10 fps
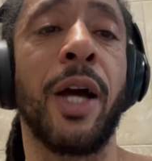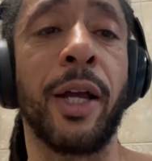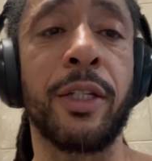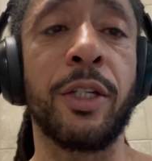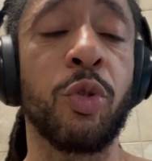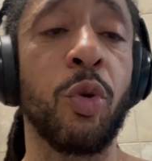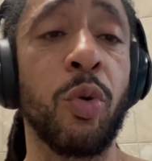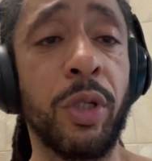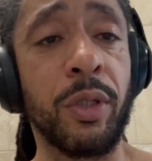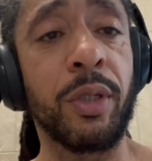I can get
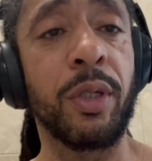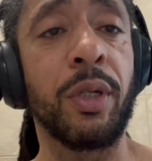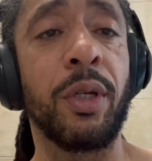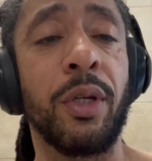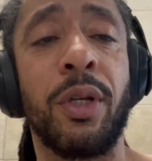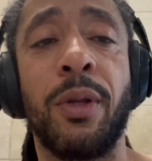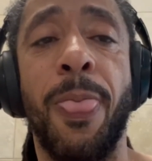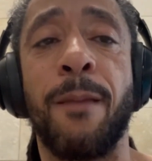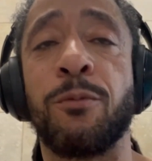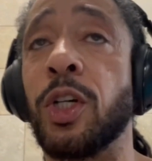through
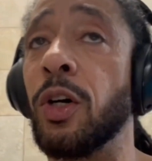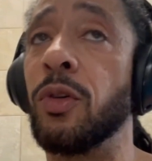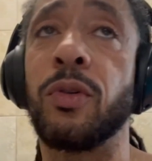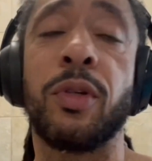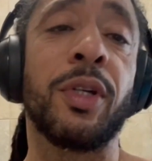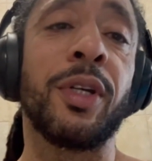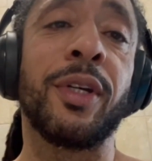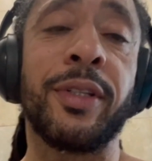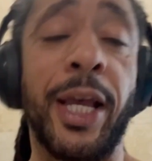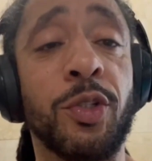it. So
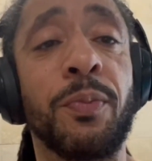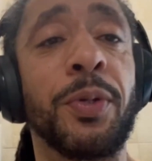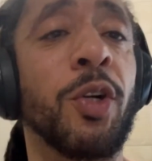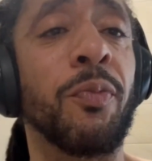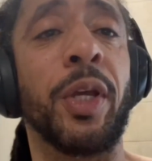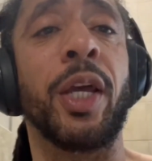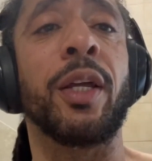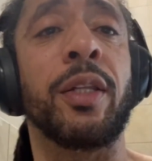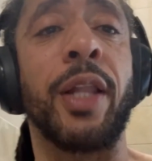that's the build, man.